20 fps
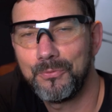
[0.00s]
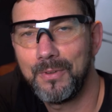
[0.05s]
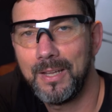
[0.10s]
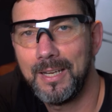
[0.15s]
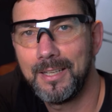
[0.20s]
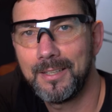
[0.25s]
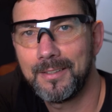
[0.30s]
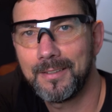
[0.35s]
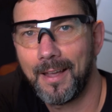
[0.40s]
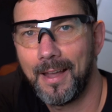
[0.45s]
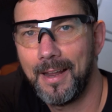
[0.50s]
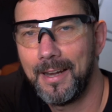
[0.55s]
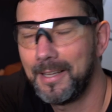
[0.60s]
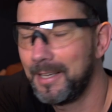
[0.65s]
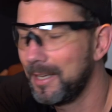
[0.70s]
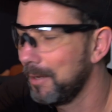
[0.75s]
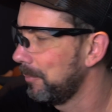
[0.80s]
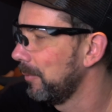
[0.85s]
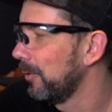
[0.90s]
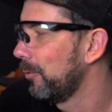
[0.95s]
I took a few
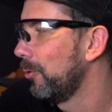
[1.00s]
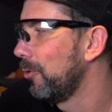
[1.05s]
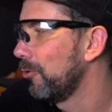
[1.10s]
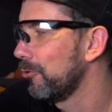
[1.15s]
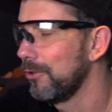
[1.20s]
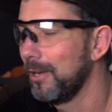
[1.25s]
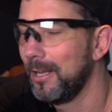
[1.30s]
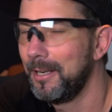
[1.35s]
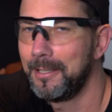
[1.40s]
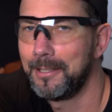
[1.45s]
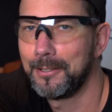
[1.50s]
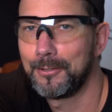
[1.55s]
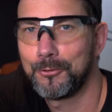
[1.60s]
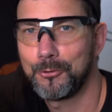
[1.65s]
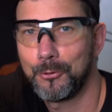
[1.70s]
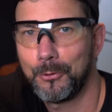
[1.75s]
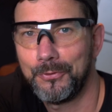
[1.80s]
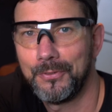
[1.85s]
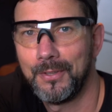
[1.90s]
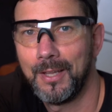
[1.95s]
shots, of course, but
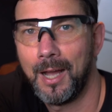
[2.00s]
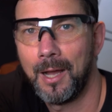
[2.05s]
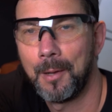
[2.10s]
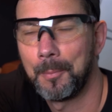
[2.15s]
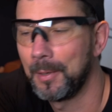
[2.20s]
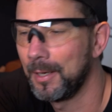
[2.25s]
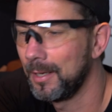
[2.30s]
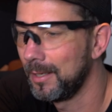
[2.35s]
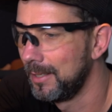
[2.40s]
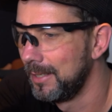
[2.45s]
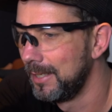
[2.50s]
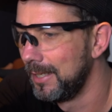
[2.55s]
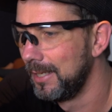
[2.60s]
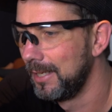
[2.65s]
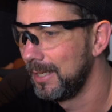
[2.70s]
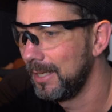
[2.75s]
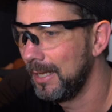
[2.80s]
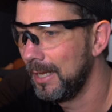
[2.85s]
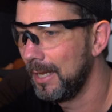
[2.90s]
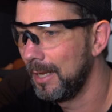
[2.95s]
push
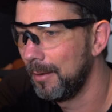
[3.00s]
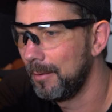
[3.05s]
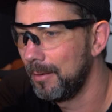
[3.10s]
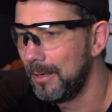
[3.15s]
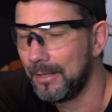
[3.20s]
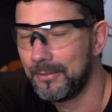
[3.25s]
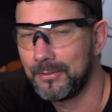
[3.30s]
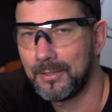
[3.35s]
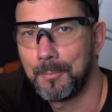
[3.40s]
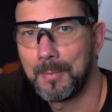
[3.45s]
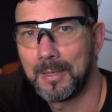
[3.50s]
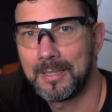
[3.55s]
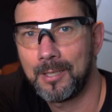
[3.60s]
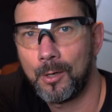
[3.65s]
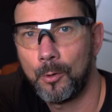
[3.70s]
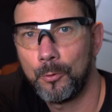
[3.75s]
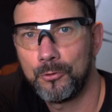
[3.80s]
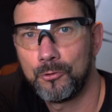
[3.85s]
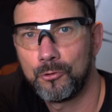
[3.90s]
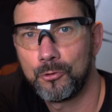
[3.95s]
1,000 shots through it
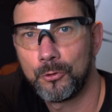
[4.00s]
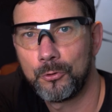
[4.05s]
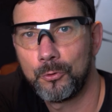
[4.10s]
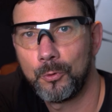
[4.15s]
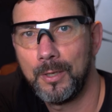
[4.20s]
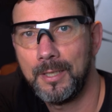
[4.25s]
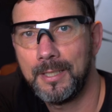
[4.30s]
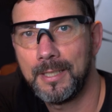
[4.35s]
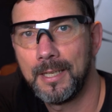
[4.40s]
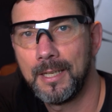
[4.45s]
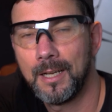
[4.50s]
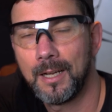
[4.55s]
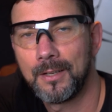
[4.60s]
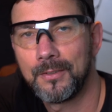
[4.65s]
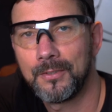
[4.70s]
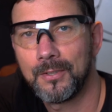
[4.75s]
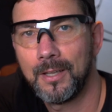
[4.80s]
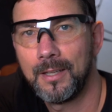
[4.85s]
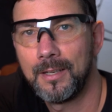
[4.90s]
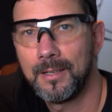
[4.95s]
and it will look
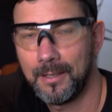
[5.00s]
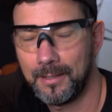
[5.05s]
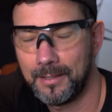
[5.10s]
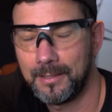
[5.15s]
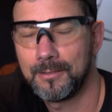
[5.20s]
much better.